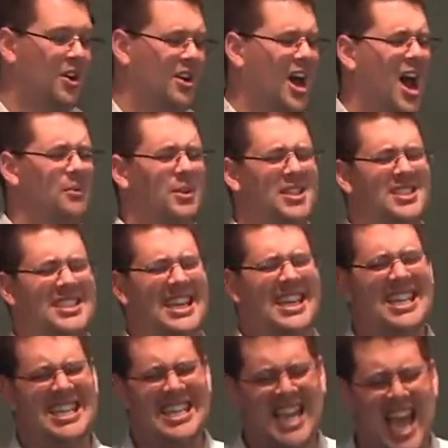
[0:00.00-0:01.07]
God would say,
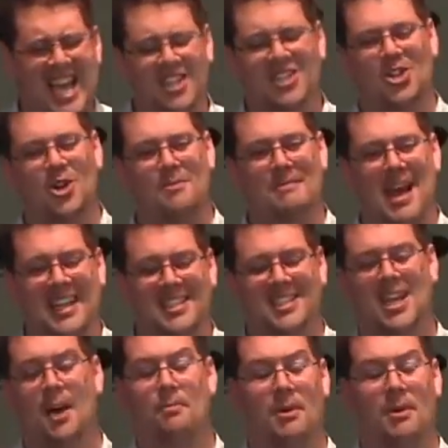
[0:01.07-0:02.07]
yes, you're messed up,